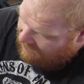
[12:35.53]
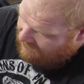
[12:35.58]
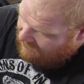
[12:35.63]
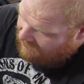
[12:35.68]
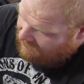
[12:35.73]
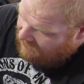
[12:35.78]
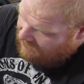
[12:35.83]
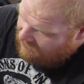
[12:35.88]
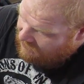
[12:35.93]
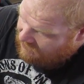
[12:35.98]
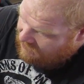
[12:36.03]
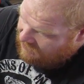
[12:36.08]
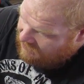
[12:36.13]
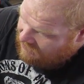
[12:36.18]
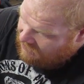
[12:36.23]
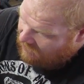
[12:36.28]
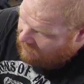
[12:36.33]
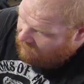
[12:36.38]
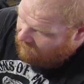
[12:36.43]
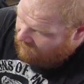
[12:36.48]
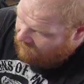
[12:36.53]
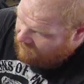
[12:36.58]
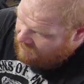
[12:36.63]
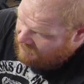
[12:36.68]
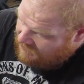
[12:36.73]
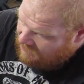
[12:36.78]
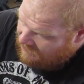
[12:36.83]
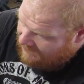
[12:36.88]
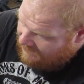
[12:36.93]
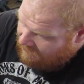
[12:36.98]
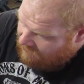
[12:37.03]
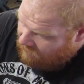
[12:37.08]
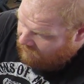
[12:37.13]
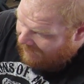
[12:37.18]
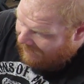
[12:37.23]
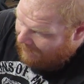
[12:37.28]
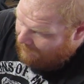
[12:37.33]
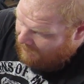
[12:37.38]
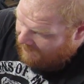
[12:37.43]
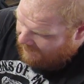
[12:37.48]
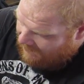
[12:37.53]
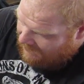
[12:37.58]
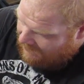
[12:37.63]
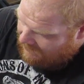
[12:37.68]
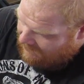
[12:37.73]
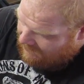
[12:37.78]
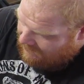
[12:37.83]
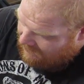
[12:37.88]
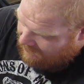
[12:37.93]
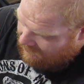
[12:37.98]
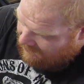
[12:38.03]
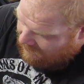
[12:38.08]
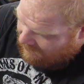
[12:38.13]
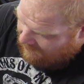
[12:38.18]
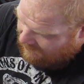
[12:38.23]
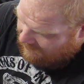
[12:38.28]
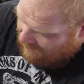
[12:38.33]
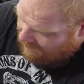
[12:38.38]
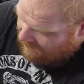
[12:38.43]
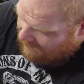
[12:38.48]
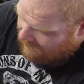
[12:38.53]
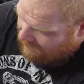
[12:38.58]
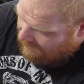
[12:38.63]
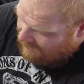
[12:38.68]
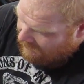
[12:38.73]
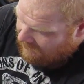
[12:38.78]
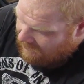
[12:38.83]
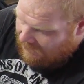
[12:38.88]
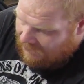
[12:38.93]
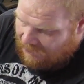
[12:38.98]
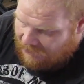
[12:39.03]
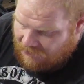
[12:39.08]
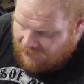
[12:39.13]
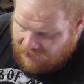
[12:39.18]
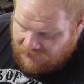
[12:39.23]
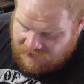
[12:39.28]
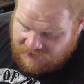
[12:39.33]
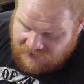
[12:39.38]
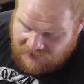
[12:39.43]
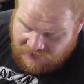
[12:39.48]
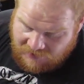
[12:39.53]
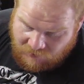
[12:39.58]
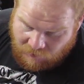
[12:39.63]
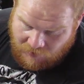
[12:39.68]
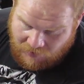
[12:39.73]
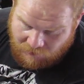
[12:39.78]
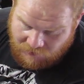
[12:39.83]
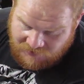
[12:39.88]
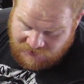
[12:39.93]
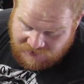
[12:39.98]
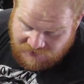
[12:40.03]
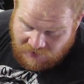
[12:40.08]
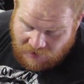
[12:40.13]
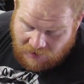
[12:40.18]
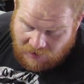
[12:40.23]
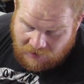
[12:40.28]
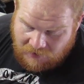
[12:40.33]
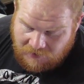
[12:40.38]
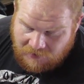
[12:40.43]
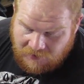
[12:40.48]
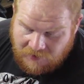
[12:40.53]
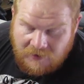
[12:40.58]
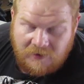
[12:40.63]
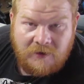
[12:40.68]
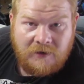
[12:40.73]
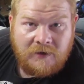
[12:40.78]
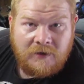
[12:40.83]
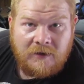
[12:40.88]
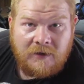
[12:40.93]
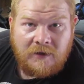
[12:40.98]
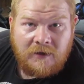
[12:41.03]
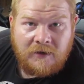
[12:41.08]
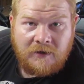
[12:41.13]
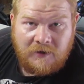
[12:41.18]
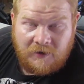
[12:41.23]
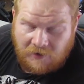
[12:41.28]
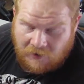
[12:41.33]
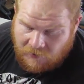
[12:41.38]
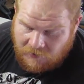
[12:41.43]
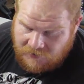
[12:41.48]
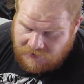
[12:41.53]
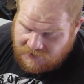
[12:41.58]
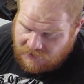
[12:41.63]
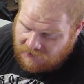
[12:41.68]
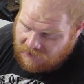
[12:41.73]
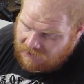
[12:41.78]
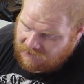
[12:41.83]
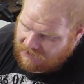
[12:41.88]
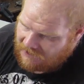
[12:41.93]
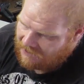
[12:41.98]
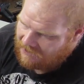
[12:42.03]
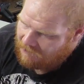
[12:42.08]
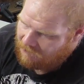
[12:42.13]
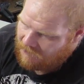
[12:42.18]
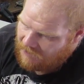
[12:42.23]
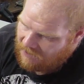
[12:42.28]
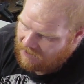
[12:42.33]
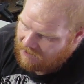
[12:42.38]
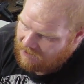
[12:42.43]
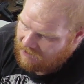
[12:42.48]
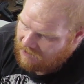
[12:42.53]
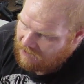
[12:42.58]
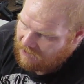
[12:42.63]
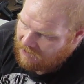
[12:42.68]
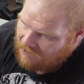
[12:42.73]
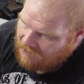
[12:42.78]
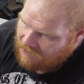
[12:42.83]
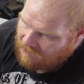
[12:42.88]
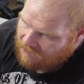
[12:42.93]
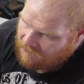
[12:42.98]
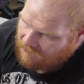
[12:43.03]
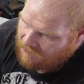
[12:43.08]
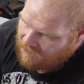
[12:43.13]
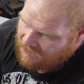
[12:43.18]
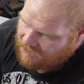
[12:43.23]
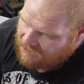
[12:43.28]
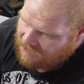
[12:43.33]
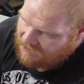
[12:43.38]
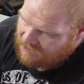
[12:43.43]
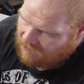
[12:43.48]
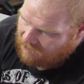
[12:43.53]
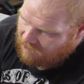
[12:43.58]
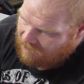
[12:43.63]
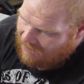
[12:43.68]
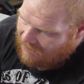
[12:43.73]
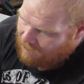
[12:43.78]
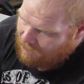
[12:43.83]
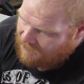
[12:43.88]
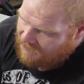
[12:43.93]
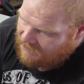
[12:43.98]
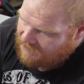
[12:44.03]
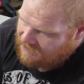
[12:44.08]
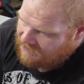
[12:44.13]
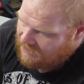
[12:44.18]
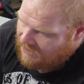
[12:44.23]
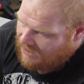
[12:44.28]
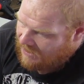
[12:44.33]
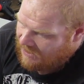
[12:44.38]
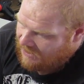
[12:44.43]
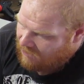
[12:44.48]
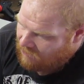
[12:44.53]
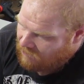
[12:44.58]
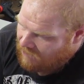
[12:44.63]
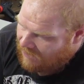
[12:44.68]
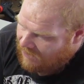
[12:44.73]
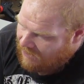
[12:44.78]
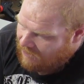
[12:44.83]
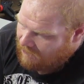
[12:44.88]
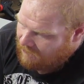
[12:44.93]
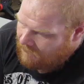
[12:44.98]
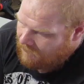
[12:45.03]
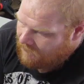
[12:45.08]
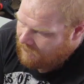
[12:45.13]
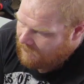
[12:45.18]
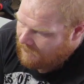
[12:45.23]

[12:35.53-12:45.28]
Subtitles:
and then you just start like wrapping it. And you can see the way we start, it's a little tiny bit, but you start wrapping this guy around.